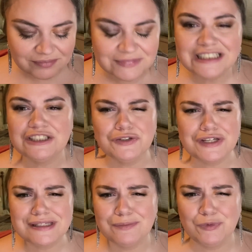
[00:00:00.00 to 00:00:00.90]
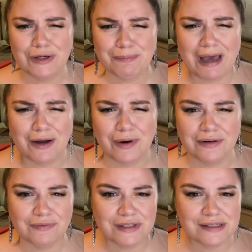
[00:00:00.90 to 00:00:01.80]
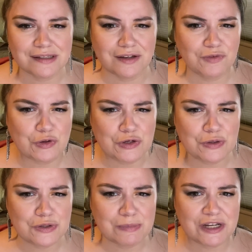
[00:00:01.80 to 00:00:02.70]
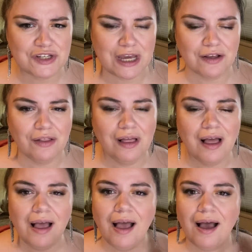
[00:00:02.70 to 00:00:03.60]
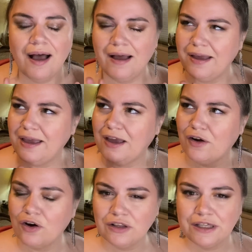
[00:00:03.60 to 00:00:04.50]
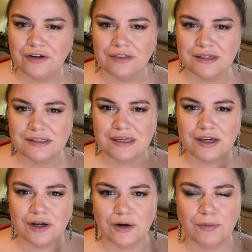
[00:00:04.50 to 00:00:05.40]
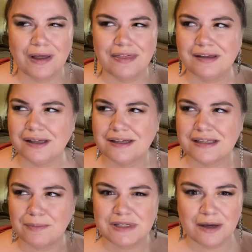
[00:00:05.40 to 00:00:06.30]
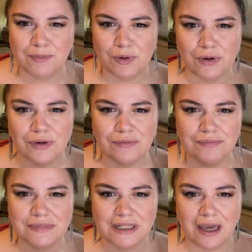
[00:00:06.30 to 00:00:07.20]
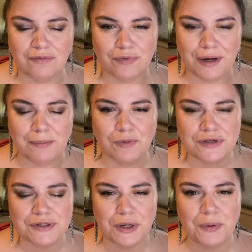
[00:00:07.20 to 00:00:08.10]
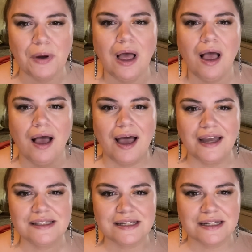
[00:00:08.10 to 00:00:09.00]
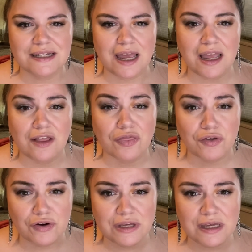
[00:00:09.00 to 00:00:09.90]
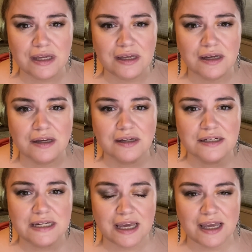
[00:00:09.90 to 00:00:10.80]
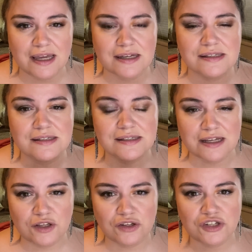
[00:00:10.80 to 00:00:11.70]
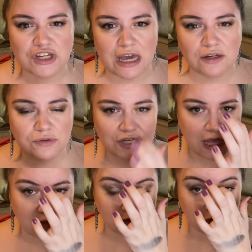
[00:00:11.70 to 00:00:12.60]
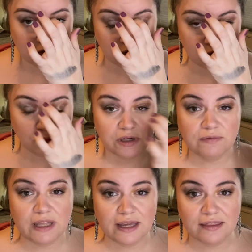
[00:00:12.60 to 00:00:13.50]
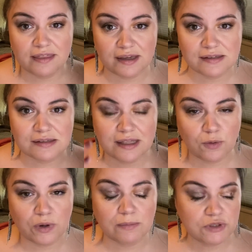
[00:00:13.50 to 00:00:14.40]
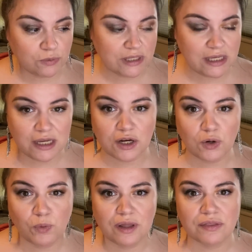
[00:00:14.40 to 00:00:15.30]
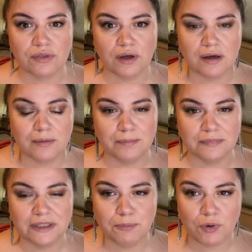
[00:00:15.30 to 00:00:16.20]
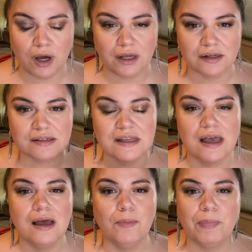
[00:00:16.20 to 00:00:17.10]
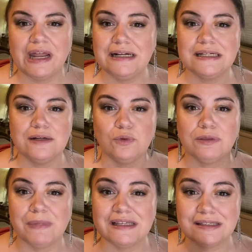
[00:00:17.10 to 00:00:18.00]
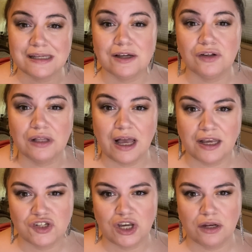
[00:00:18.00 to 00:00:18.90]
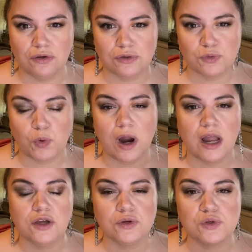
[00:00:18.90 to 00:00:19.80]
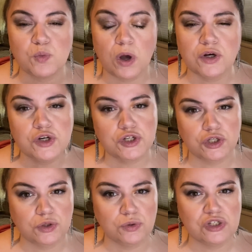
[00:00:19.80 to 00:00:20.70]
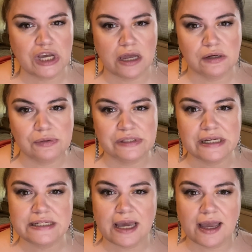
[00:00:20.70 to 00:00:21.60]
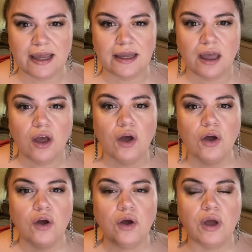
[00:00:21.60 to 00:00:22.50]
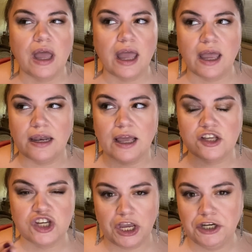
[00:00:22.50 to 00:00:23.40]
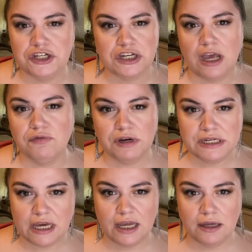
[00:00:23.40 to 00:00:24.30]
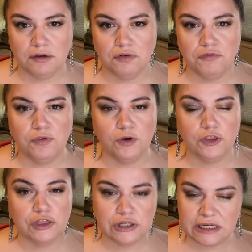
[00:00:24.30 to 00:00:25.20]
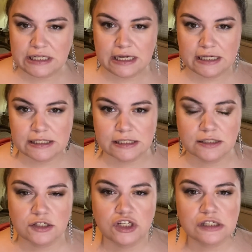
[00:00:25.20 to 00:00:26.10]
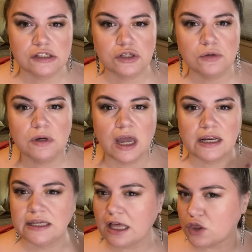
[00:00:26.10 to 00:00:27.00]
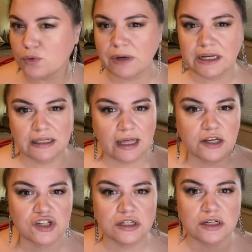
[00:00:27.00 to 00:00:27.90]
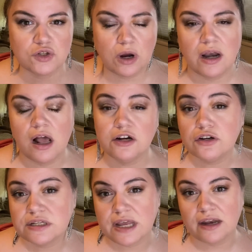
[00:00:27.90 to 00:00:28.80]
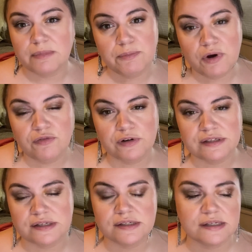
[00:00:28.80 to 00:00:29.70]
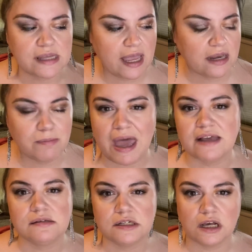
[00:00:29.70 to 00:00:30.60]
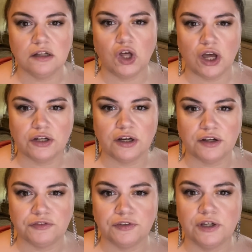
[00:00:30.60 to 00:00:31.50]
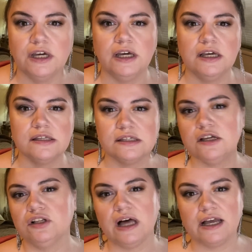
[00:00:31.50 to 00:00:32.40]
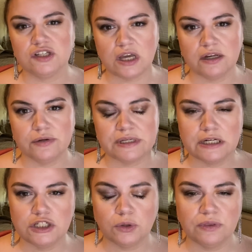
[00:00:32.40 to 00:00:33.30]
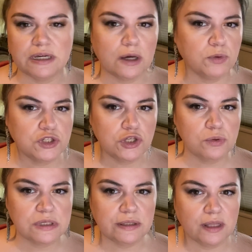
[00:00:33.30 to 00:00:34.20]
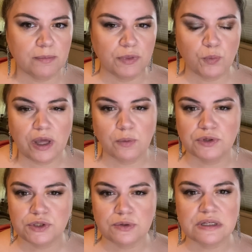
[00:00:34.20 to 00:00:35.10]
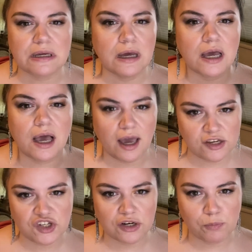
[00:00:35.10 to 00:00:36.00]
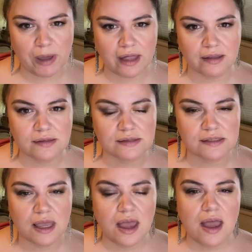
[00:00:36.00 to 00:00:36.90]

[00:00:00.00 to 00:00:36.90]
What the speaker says: So just some quick background if you're new to my channel. Earlier this year, I think like September timeframe or so, I did a 30-day single shadow challenge. So sort of like this, like what I'm doing here with lip products, but I did it with my single eyeshadows where I used 1 or 2 shadows a day and I changed every day for 30 days just to kind of get through my collection and try to understand my preferences because I had amassed a lot of single eyeshadows and I don't think I was using them the way I was using eyeshadow palettes.